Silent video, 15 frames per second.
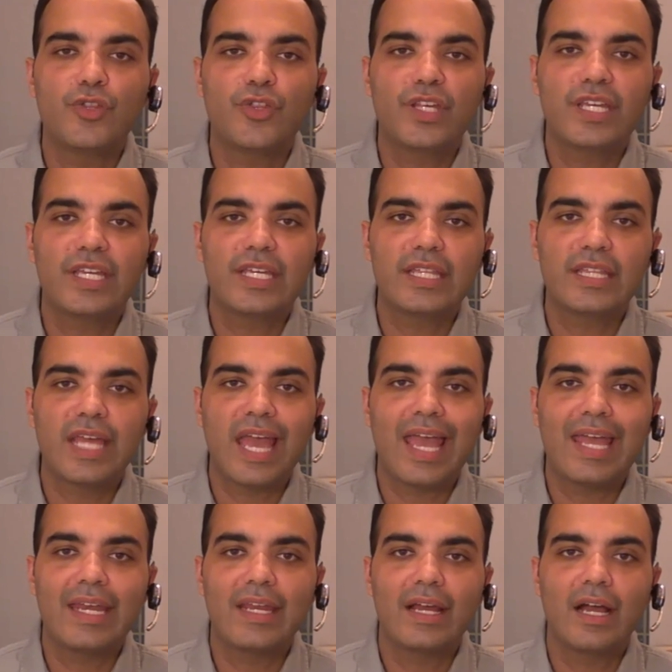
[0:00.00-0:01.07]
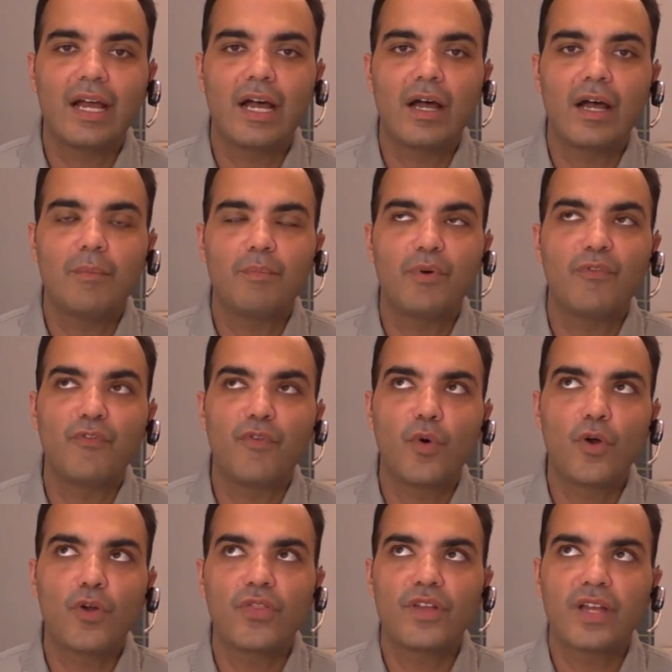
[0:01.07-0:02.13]
think that
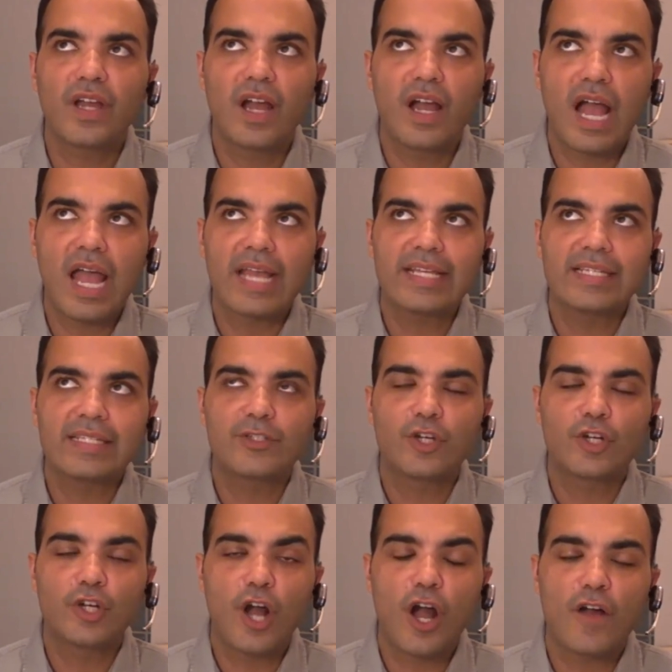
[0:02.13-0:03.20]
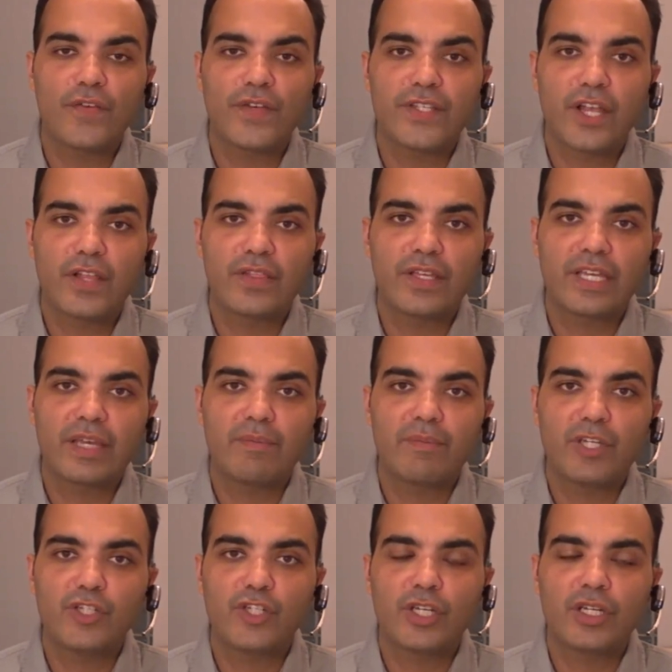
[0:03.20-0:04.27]
before I took office on the
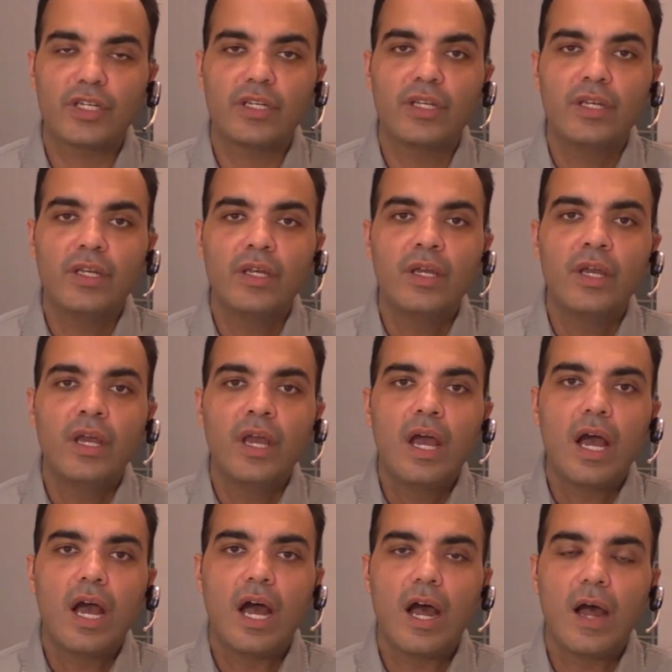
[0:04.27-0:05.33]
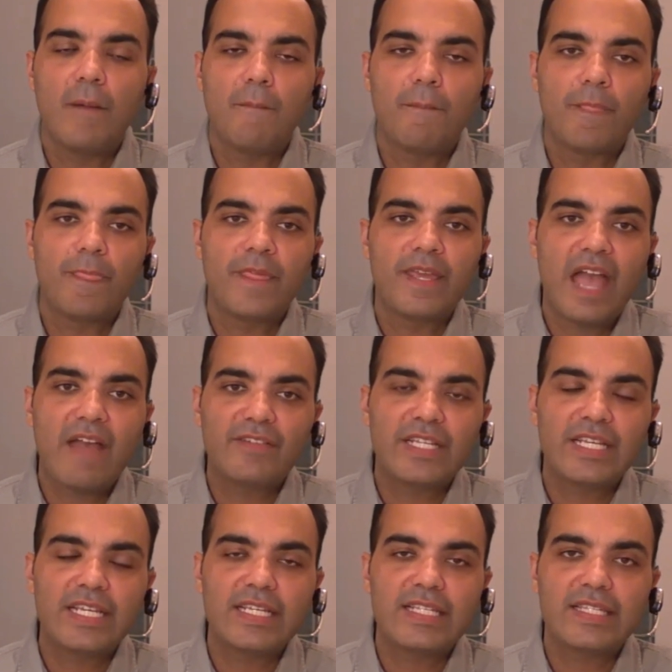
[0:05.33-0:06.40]
commission, the
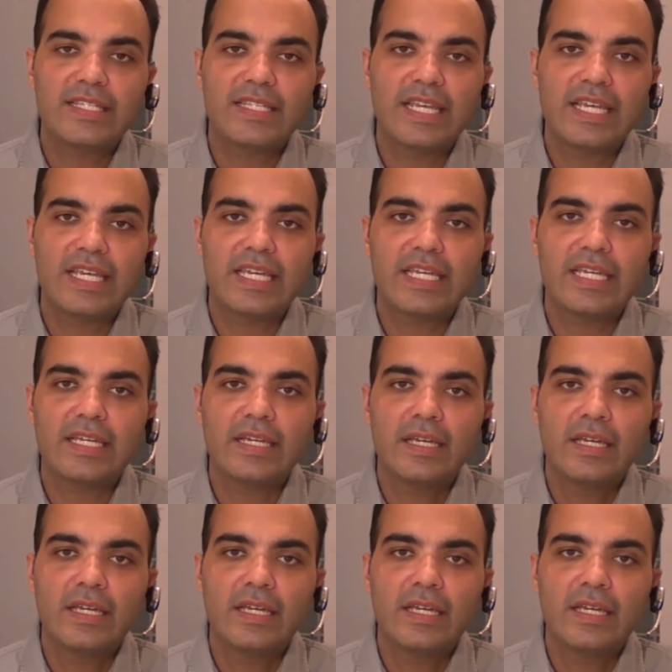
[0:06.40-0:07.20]
FTC